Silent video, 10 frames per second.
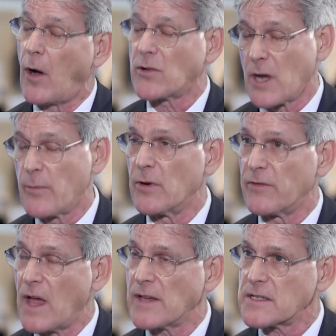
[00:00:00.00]
October
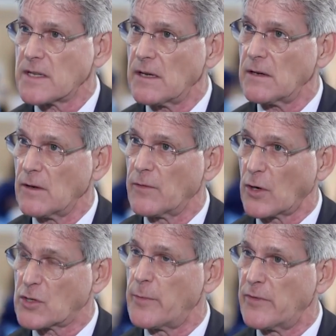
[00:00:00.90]
of last year,
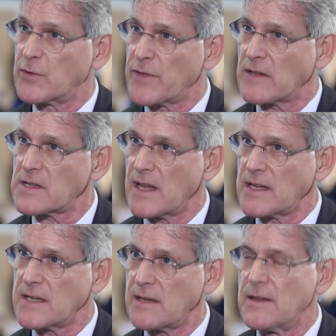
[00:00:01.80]
October of
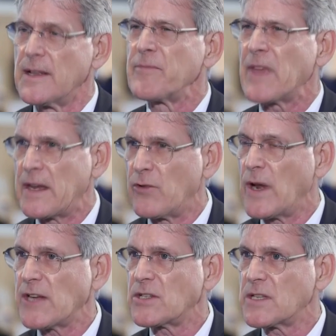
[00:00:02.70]
2018. And in
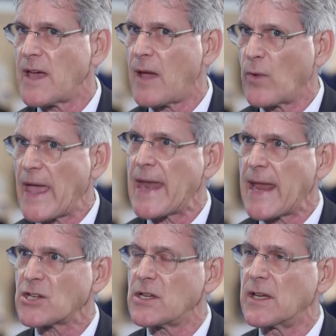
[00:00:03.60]
relation to that, we had
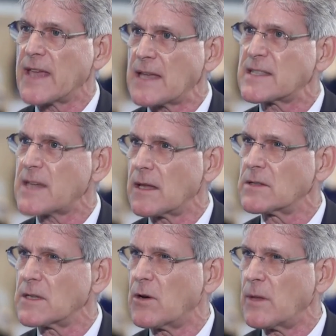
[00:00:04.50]
actually a gas
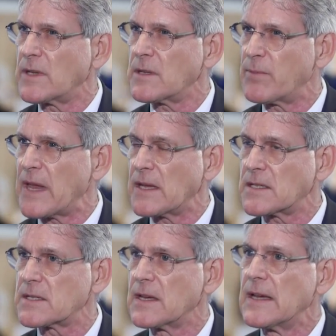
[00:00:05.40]
sales agreement in
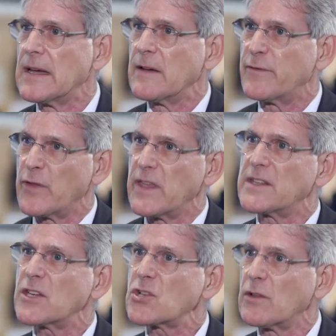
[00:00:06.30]
place for the
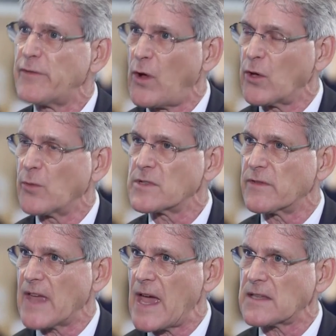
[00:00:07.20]
additional volumes
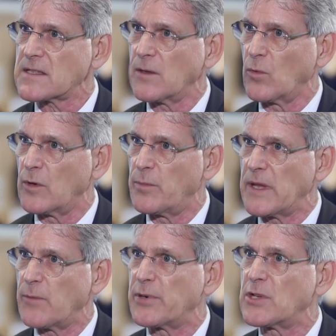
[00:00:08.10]
of gas that would
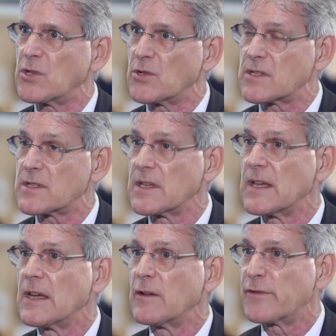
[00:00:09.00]
be produced
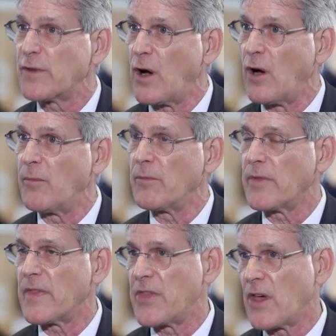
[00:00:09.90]
from
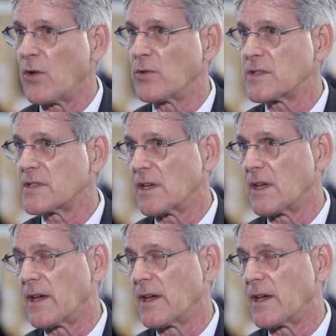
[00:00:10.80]
those